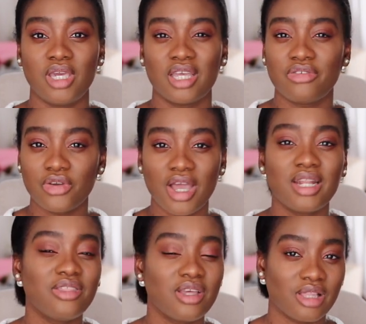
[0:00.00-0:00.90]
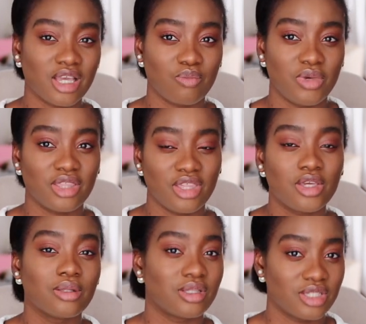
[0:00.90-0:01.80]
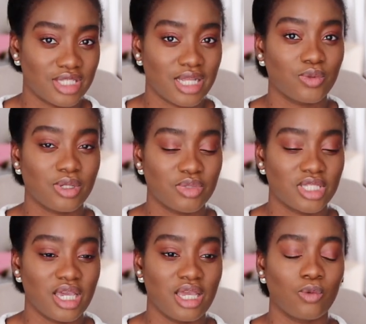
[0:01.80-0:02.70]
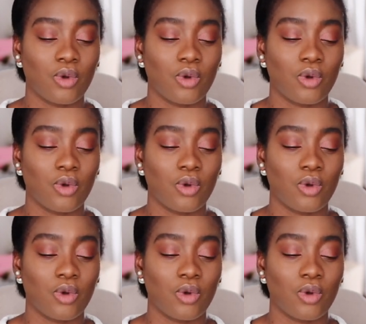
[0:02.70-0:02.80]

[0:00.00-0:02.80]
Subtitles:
And if you're anything like me, I think you'll understand what I'm saying,